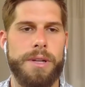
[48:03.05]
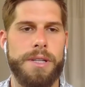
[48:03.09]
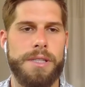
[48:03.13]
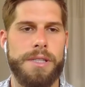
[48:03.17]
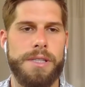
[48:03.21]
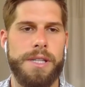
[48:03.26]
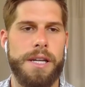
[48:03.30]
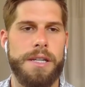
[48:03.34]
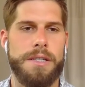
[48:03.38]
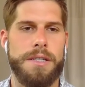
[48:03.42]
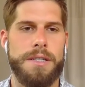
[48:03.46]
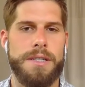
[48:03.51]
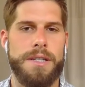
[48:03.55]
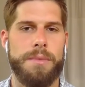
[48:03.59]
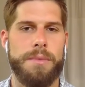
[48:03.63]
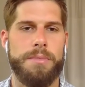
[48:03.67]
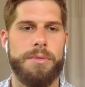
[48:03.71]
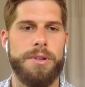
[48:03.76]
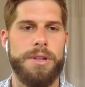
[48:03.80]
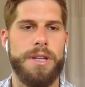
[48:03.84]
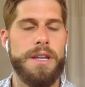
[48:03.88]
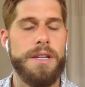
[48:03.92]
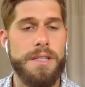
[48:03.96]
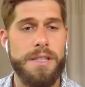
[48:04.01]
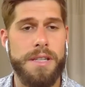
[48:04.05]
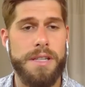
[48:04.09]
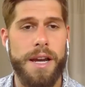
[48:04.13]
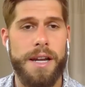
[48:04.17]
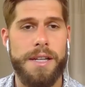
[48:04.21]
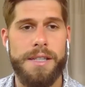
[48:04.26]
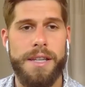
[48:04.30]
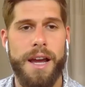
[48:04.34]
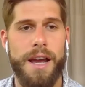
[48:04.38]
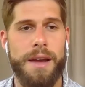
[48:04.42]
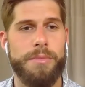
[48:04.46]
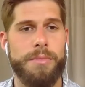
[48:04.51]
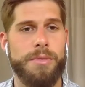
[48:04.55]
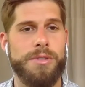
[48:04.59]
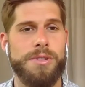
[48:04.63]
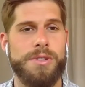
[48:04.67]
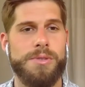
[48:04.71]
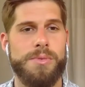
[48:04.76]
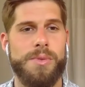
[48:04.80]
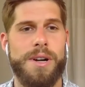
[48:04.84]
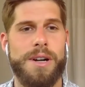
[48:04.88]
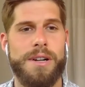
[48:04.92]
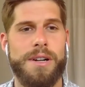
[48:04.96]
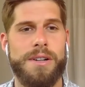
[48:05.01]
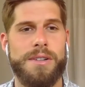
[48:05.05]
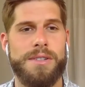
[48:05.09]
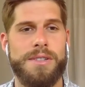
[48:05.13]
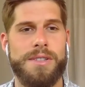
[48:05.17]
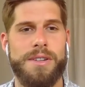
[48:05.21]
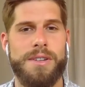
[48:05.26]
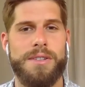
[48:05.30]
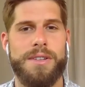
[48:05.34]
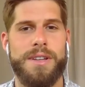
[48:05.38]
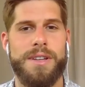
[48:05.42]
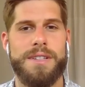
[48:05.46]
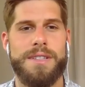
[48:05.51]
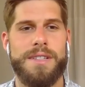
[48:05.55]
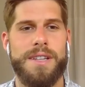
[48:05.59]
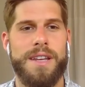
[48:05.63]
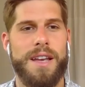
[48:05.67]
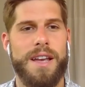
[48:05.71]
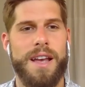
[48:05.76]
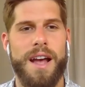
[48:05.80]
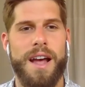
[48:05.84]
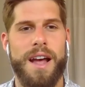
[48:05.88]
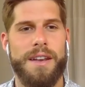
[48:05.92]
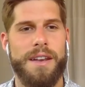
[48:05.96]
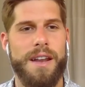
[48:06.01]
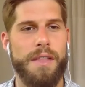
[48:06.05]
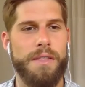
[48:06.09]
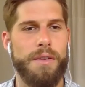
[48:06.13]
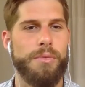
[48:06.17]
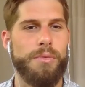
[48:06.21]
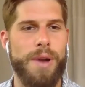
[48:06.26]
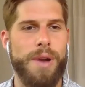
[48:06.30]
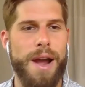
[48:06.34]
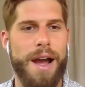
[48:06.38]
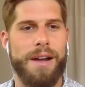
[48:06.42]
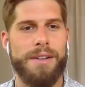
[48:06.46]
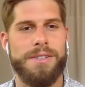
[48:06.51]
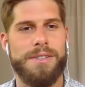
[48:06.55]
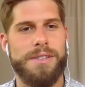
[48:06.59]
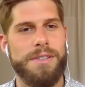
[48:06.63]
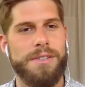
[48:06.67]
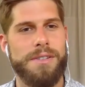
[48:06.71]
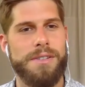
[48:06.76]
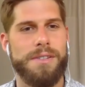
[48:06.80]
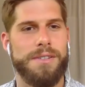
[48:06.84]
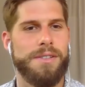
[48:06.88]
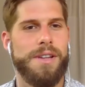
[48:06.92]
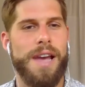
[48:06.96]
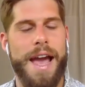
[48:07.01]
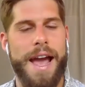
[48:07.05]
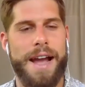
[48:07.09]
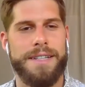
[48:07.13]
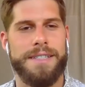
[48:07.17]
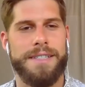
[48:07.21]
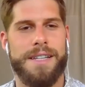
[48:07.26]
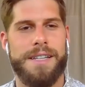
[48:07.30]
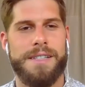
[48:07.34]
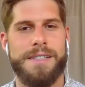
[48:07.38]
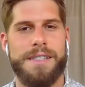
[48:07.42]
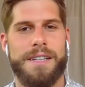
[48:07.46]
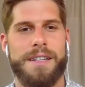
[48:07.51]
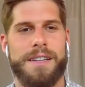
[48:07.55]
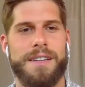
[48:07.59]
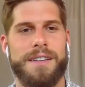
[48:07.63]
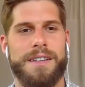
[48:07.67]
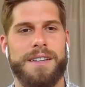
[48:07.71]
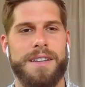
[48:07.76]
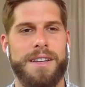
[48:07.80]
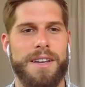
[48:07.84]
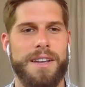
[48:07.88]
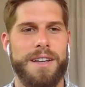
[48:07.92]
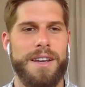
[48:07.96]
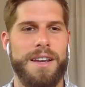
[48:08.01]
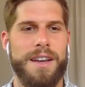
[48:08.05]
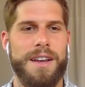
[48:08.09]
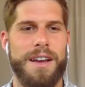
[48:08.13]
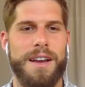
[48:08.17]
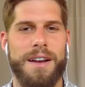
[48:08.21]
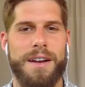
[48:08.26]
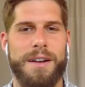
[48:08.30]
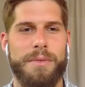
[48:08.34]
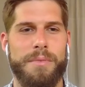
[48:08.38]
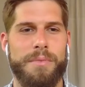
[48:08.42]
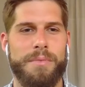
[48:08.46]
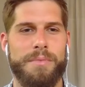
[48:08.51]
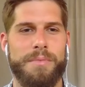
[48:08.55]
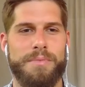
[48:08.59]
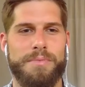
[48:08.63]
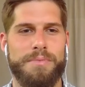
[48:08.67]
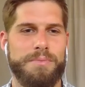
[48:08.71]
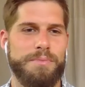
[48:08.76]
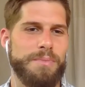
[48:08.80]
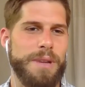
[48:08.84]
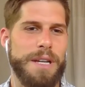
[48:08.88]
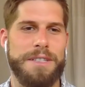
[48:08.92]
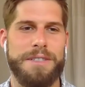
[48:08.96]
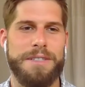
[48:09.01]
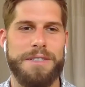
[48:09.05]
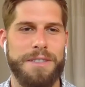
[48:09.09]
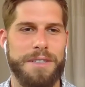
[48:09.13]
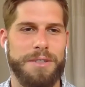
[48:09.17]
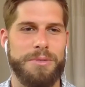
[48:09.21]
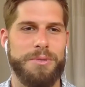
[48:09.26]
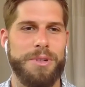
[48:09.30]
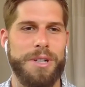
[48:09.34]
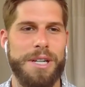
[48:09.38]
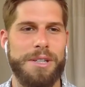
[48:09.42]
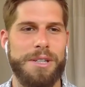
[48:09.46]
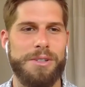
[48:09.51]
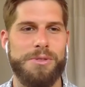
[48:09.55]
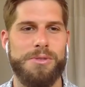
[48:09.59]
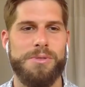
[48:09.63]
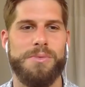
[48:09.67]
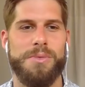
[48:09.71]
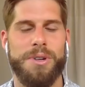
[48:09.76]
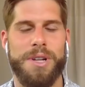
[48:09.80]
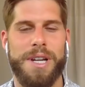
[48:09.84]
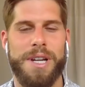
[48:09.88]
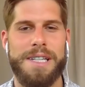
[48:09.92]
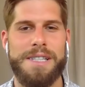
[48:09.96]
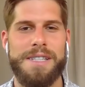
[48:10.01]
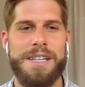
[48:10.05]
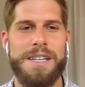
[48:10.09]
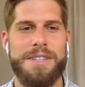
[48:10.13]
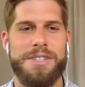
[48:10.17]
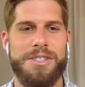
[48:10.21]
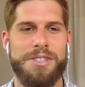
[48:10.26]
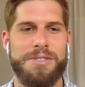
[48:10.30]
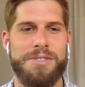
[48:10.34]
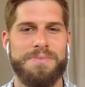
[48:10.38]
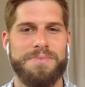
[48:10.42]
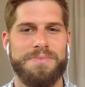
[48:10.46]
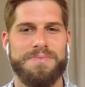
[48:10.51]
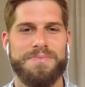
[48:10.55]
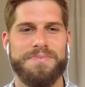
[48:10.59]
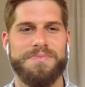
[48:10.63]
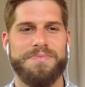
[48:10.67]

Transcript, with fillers: of meditations up on Insight Timer as well, so there's another route to, to accessing um, basically what I do and what I teach.